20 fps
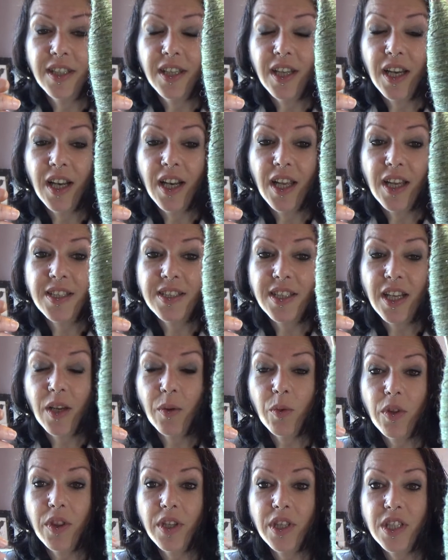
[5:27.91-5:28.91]
Like I said, I
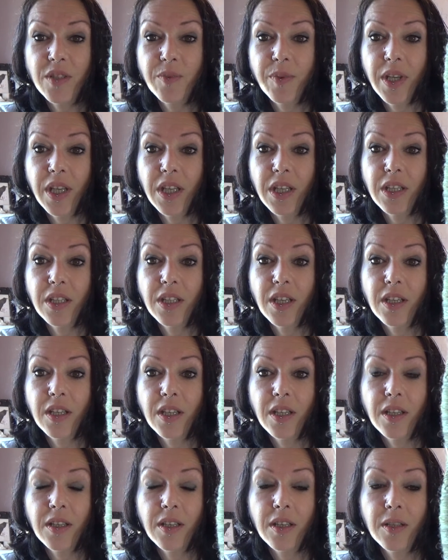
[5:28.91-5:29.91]
want this to be
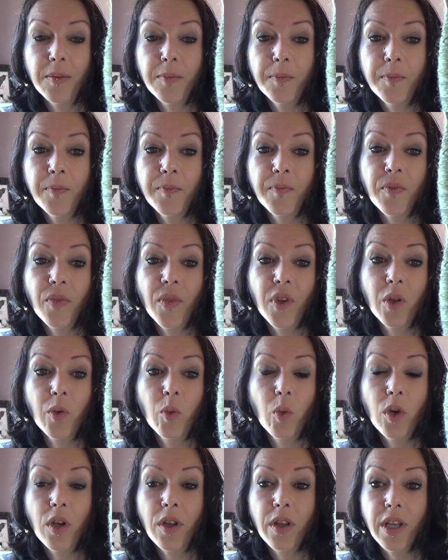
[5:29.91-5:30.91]

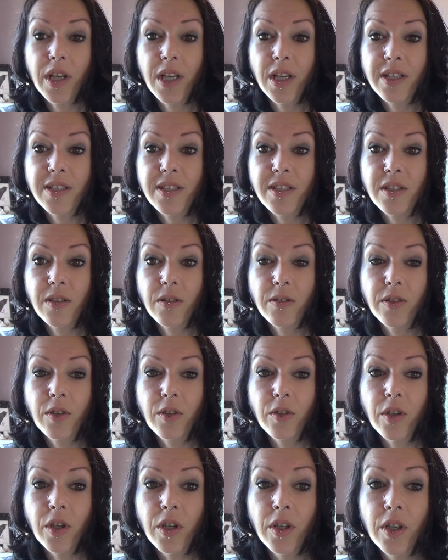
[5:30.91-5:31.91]
one of the colours in
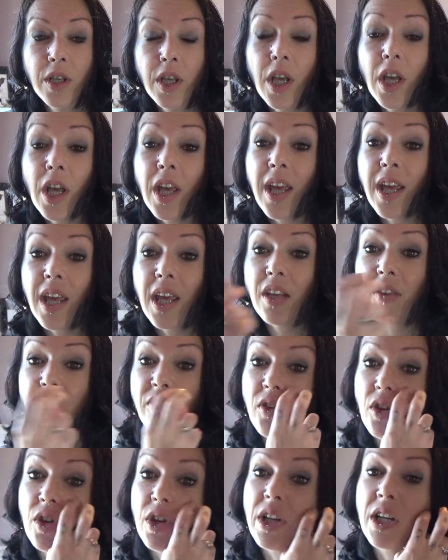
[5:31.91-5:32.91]
Soldotna. If
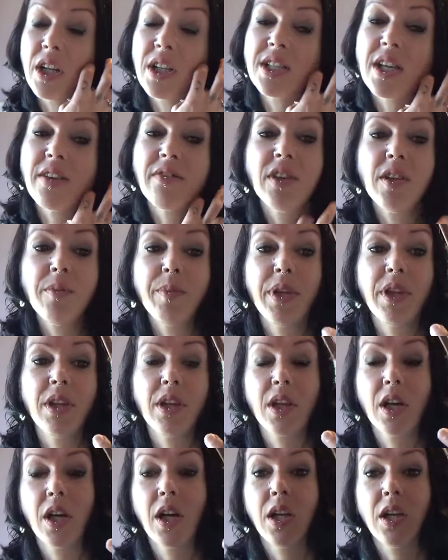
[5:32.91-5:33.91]
not, it'll definitely be the
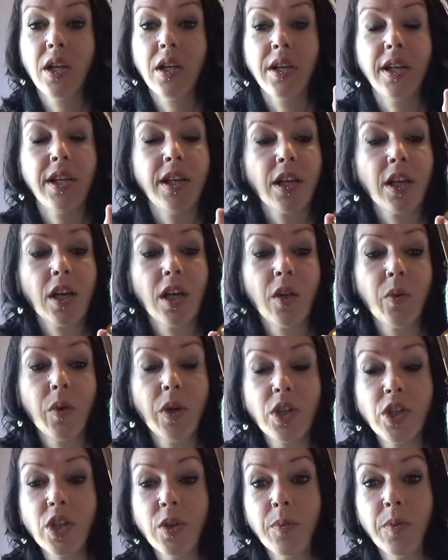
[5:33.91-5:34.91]
colour in a colourwork
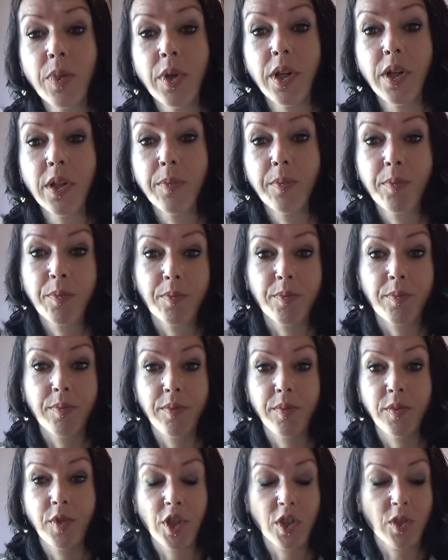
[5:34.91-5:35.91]
jumper.
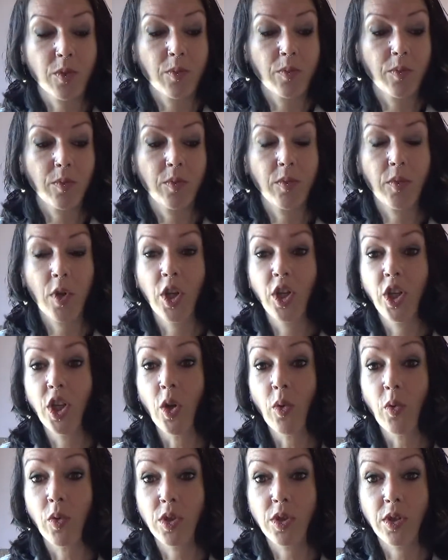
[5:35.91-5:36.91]
Just a
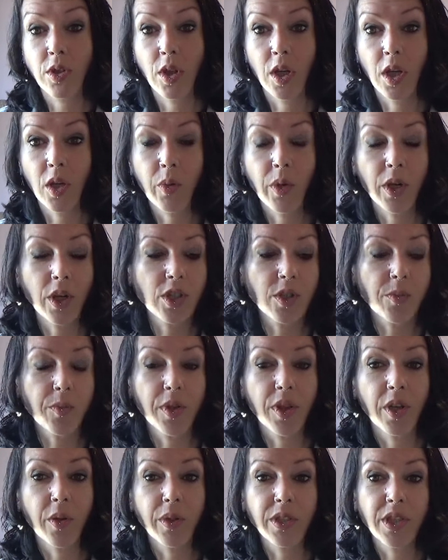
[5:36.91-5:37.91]
yoked colourwork jumper
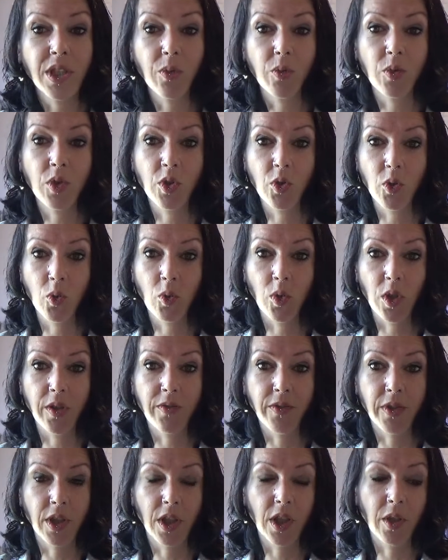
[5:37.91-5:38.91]
though. I don't want an all
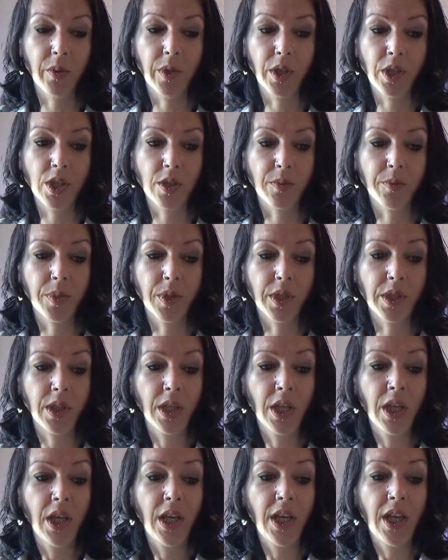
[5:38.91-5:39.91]
over colourwork jumper
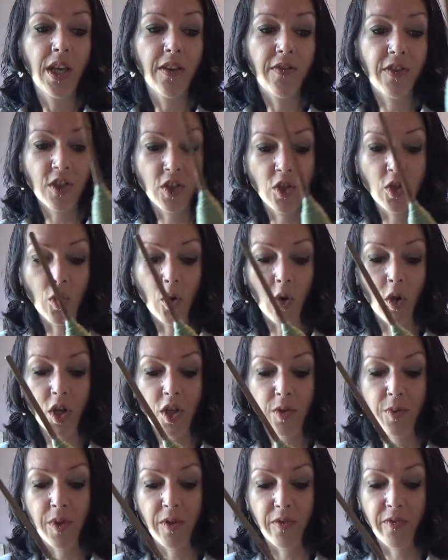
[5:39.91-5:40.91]
if it's not going
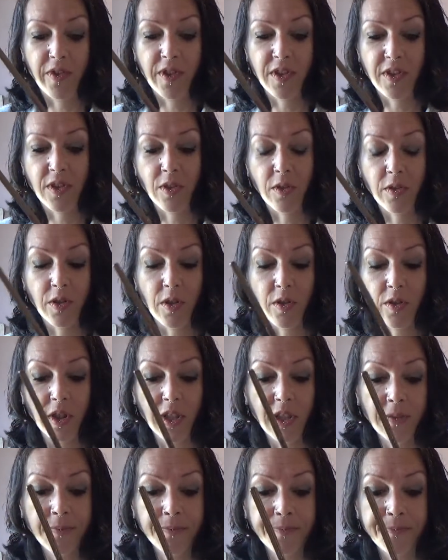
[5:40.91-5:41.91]
to be for the Soldotna.